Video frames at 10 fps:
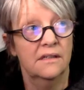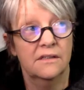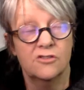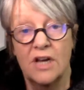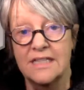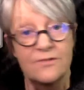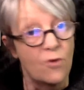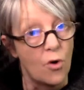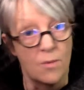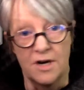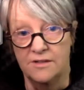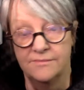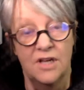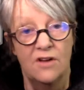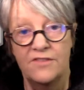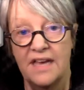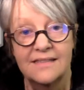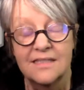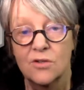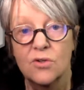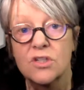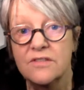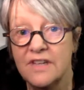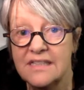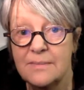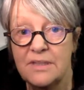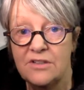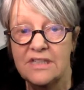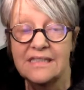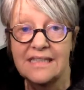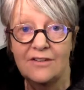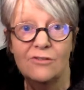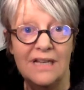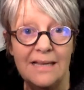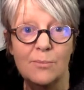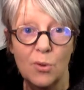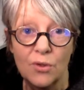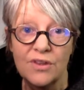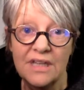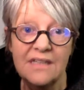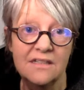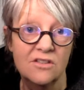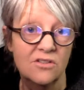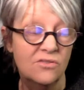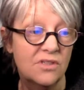transformer of that sort of experience and a really important thing to do.